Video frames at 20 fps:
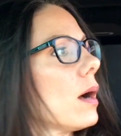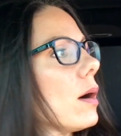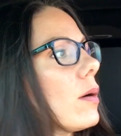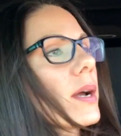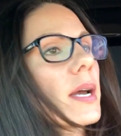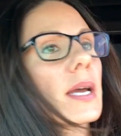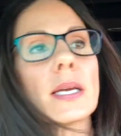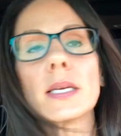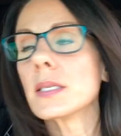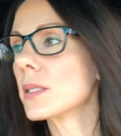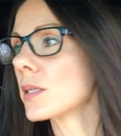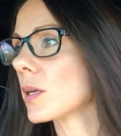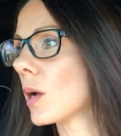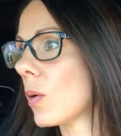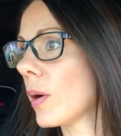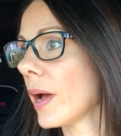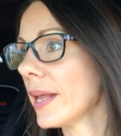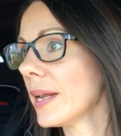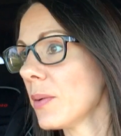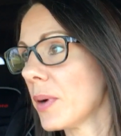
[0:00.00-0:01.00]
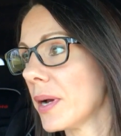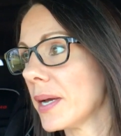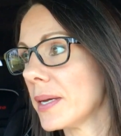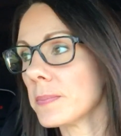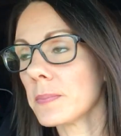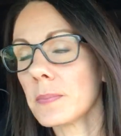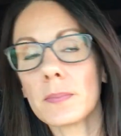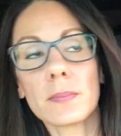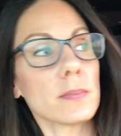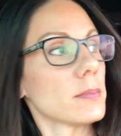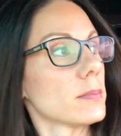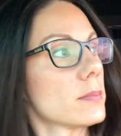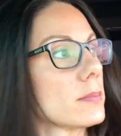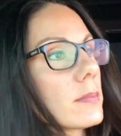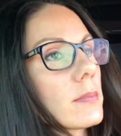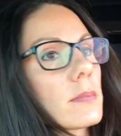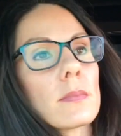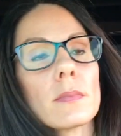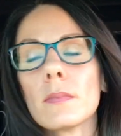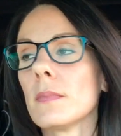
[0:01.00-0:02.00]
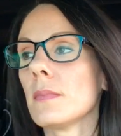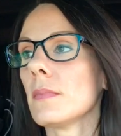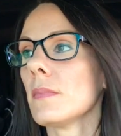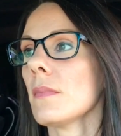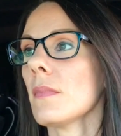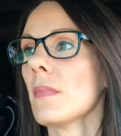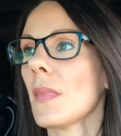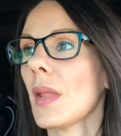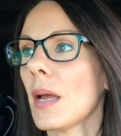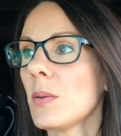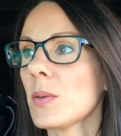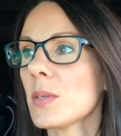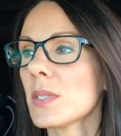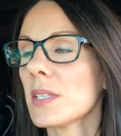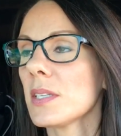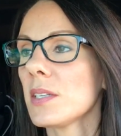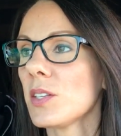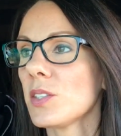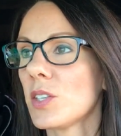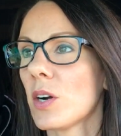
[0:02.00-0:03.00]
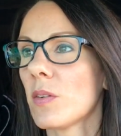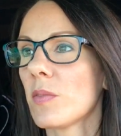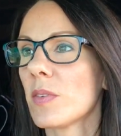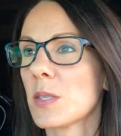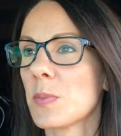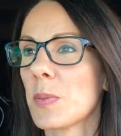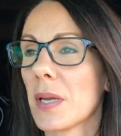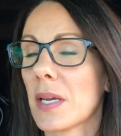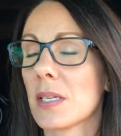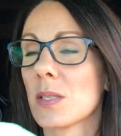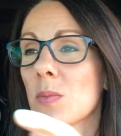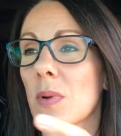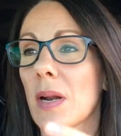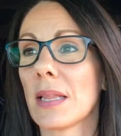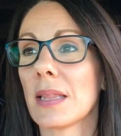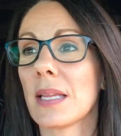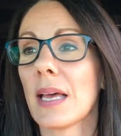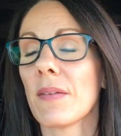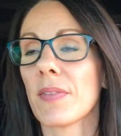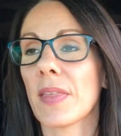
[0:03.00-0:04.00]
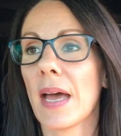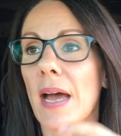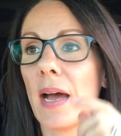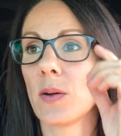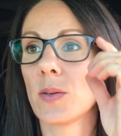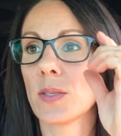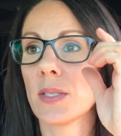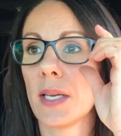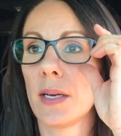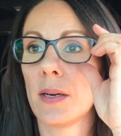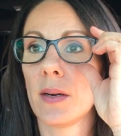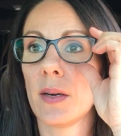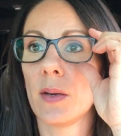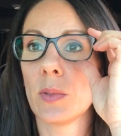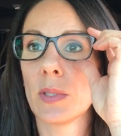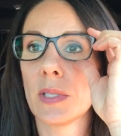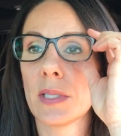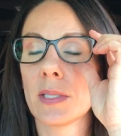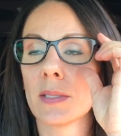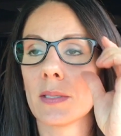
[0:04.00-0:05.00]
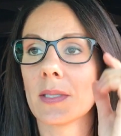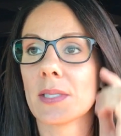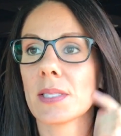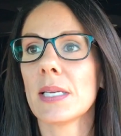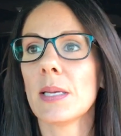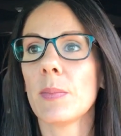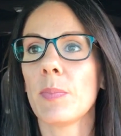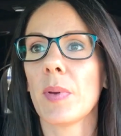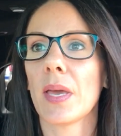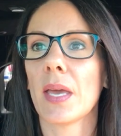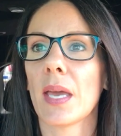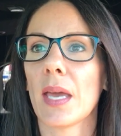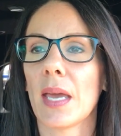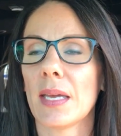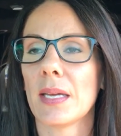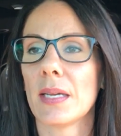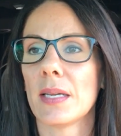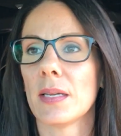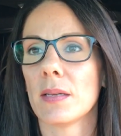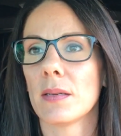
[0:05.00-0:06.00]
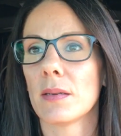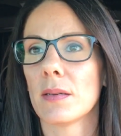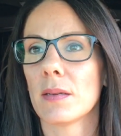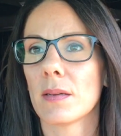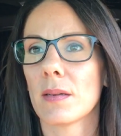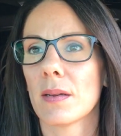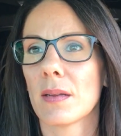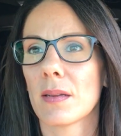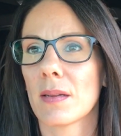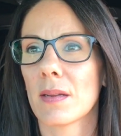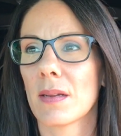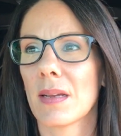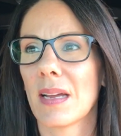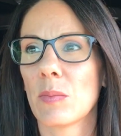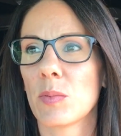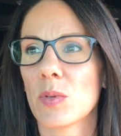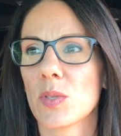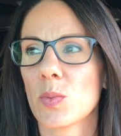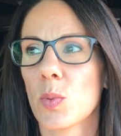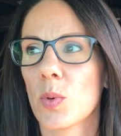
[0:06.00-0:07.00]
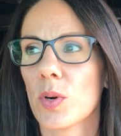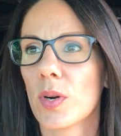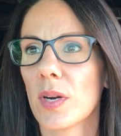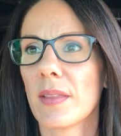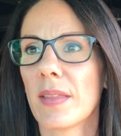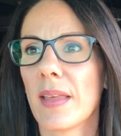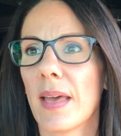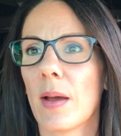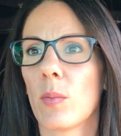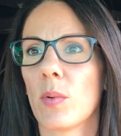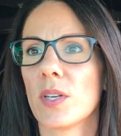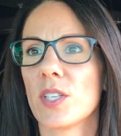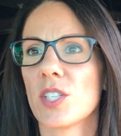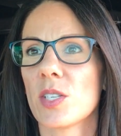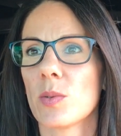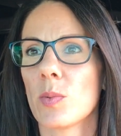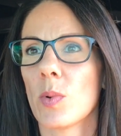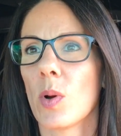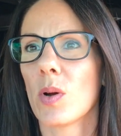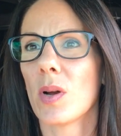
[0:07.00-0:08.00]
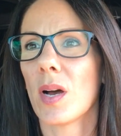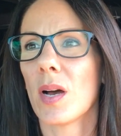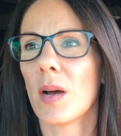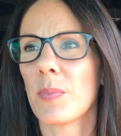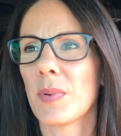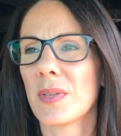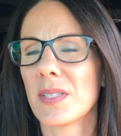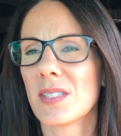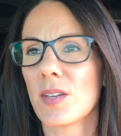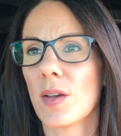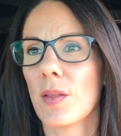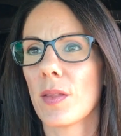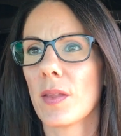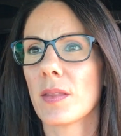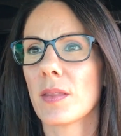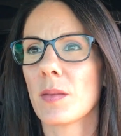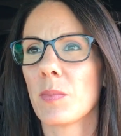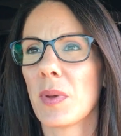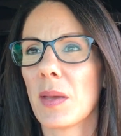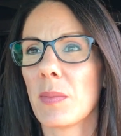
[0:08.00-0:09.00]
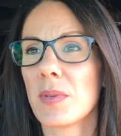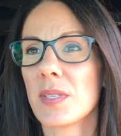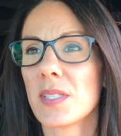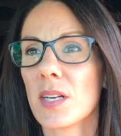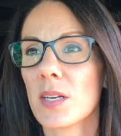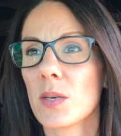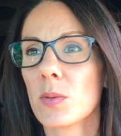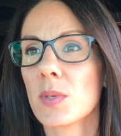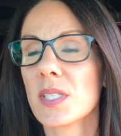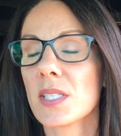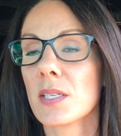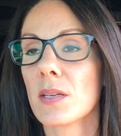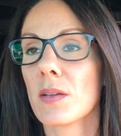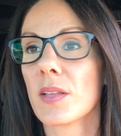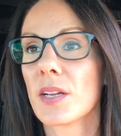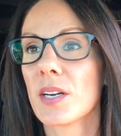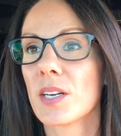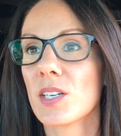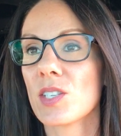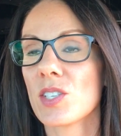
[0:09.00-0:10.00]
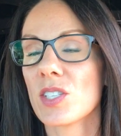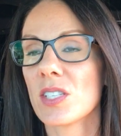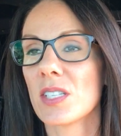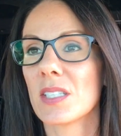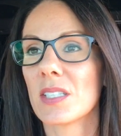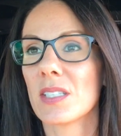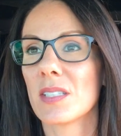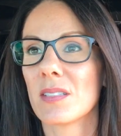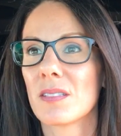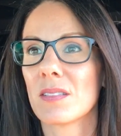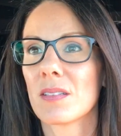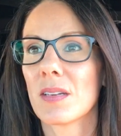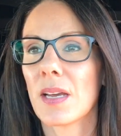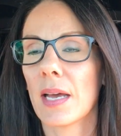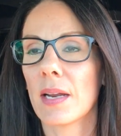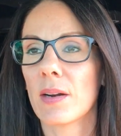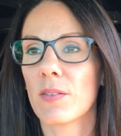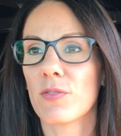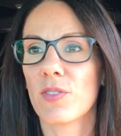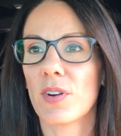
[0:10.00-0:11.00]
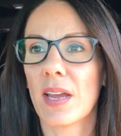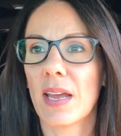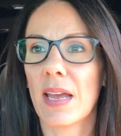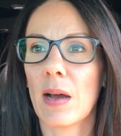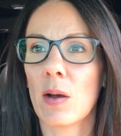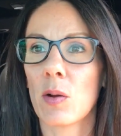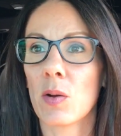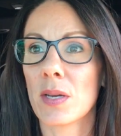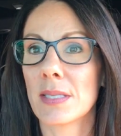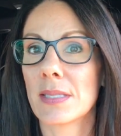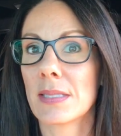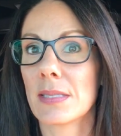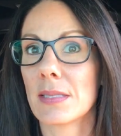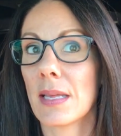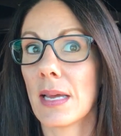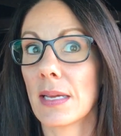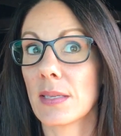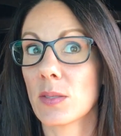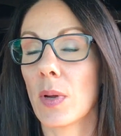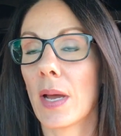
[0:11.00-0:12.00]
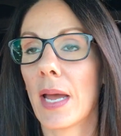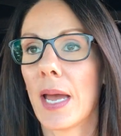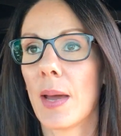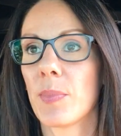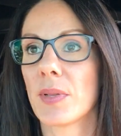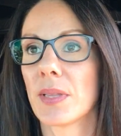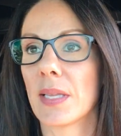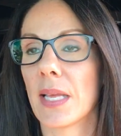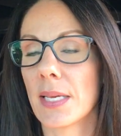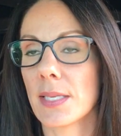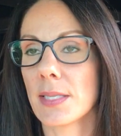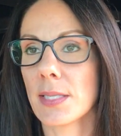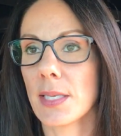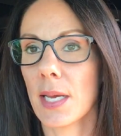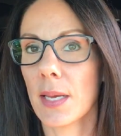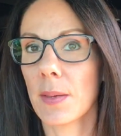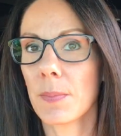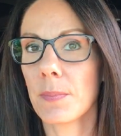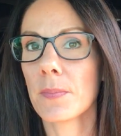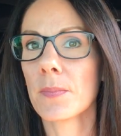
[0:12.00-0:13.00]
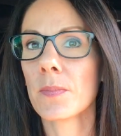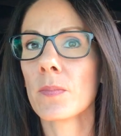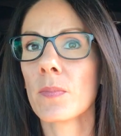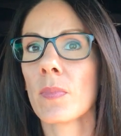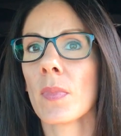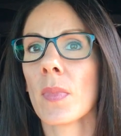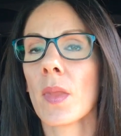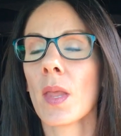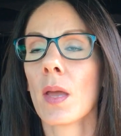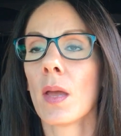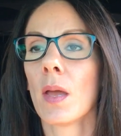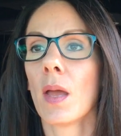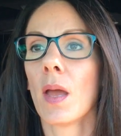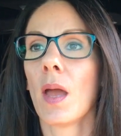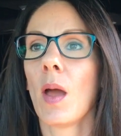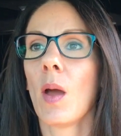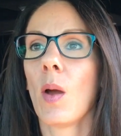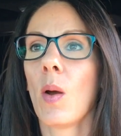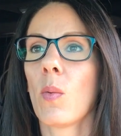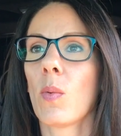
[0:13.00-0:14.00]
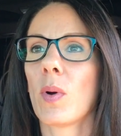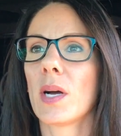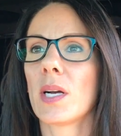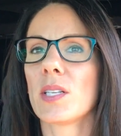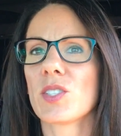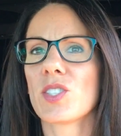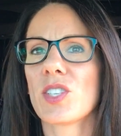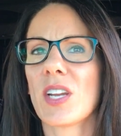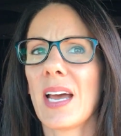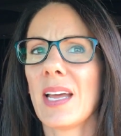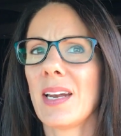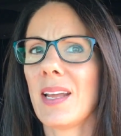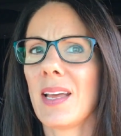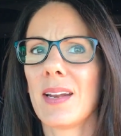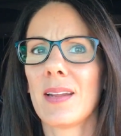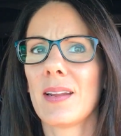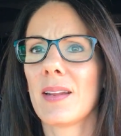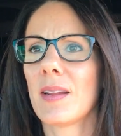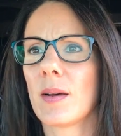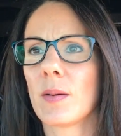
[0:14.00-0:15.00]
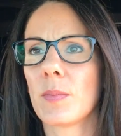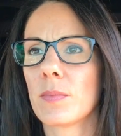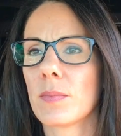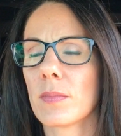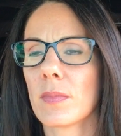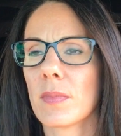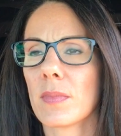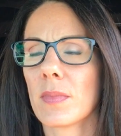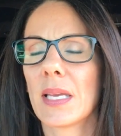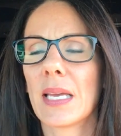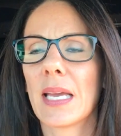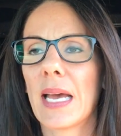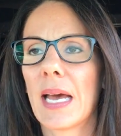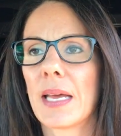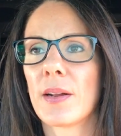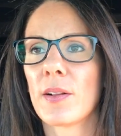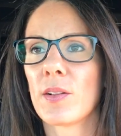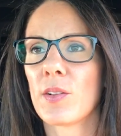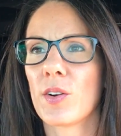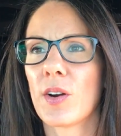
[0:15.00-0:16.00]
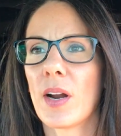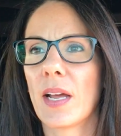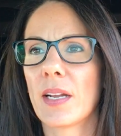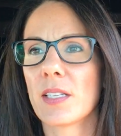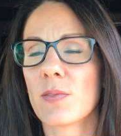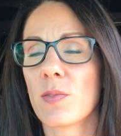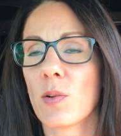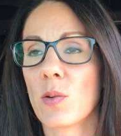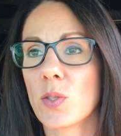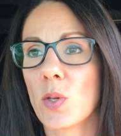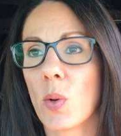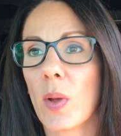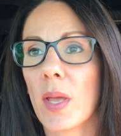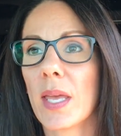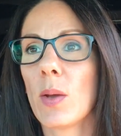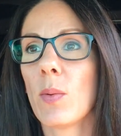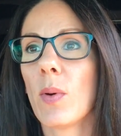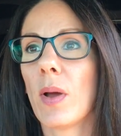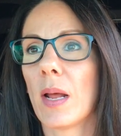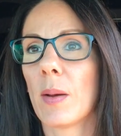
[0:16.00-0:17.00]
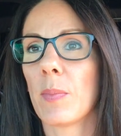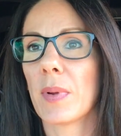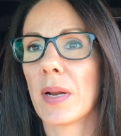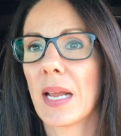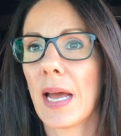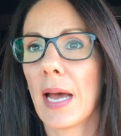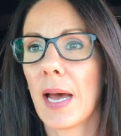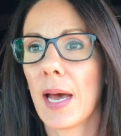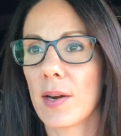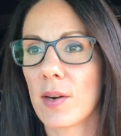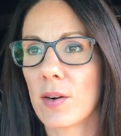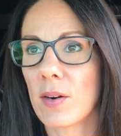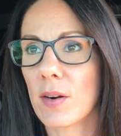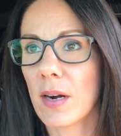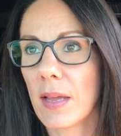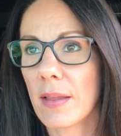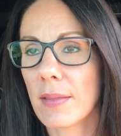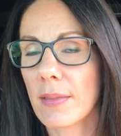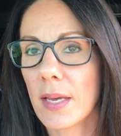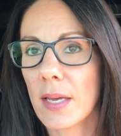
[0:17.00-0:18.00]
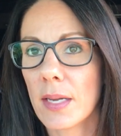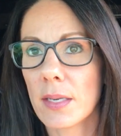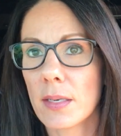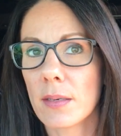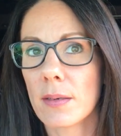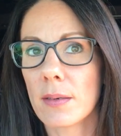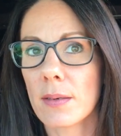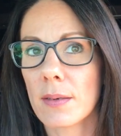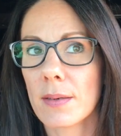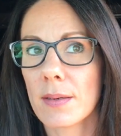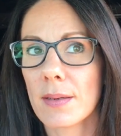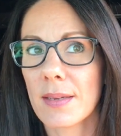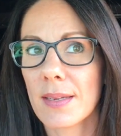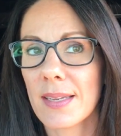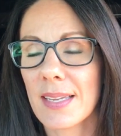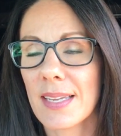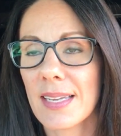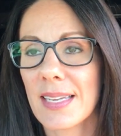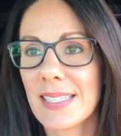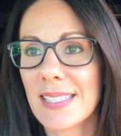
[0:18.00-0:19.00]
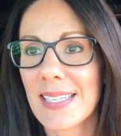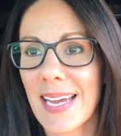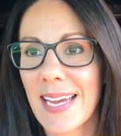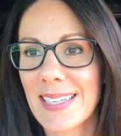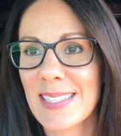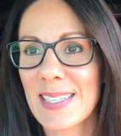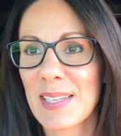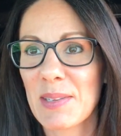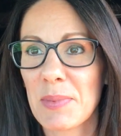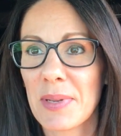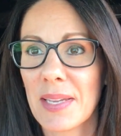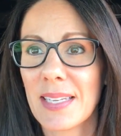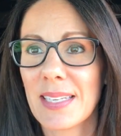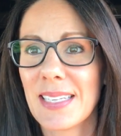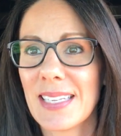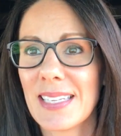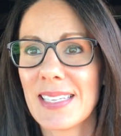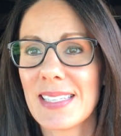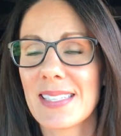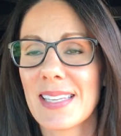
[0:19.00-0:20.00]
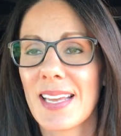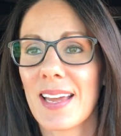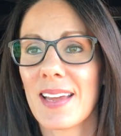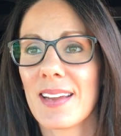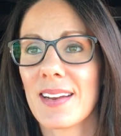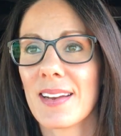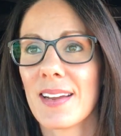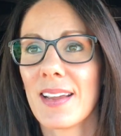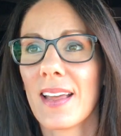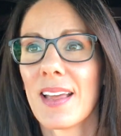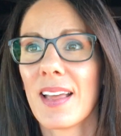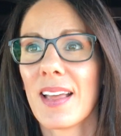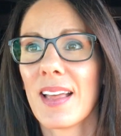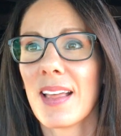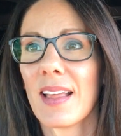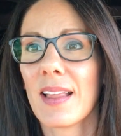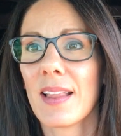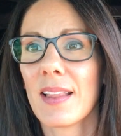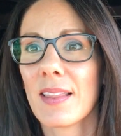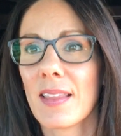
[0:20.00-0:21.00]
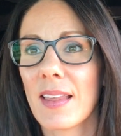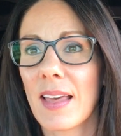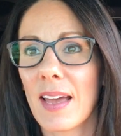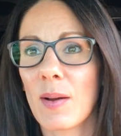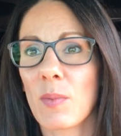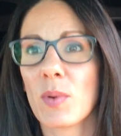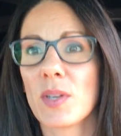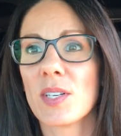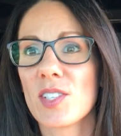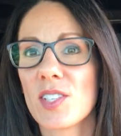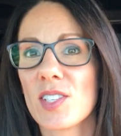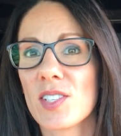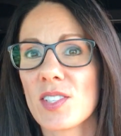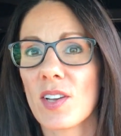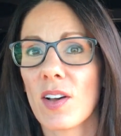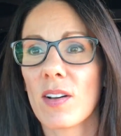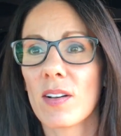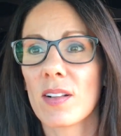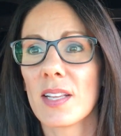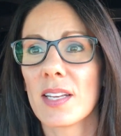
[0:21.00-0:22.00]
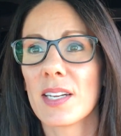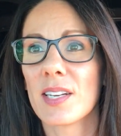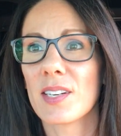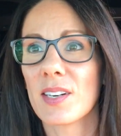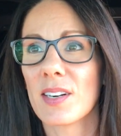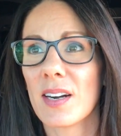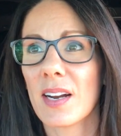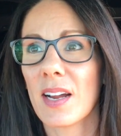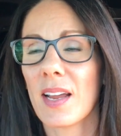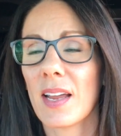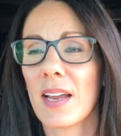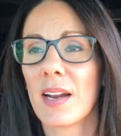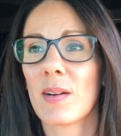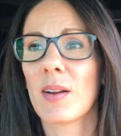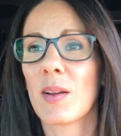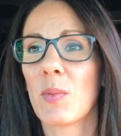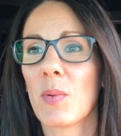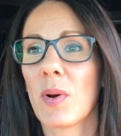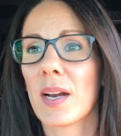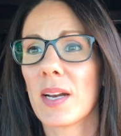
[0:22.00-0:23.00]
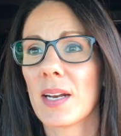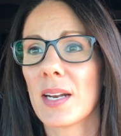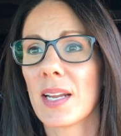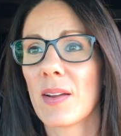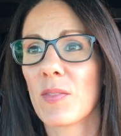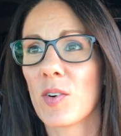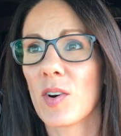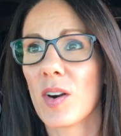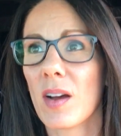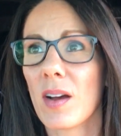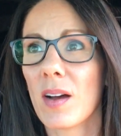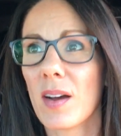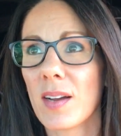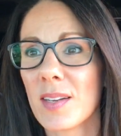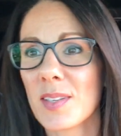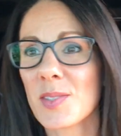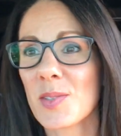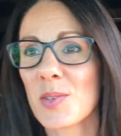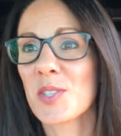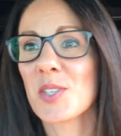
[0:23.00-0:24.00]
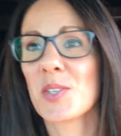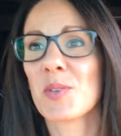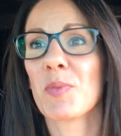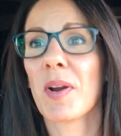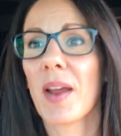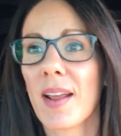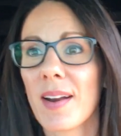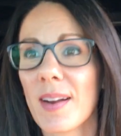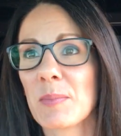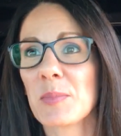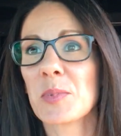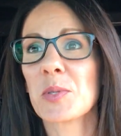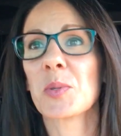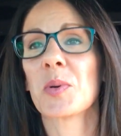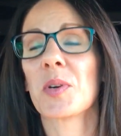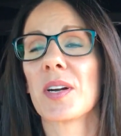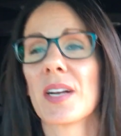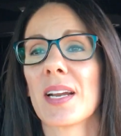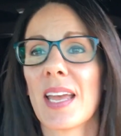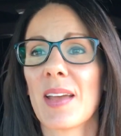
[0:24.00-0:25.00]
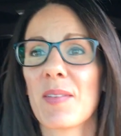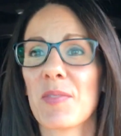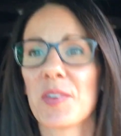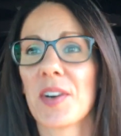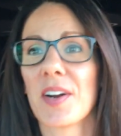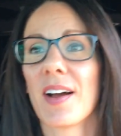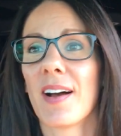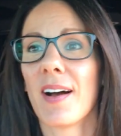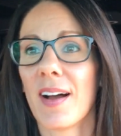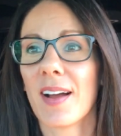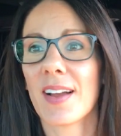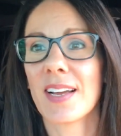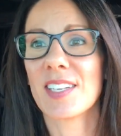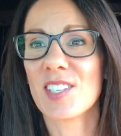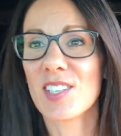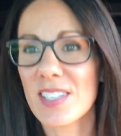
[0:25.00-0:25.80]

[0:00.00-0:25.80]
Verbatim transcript: Okay, so anyway, I was a little nervous because when I left the house, Ari was still sleeping, and I was worried that when she woke up and saw that the babysitter was still there, she'd kind of freak out, because that's what happened last time. Well, John ended up, he got an alert on his phone, so he went up and got her, and then he texted me and he said that when she saw Claire, Ari wanted to give her a hug, so she ran up to her and gave her a hug, and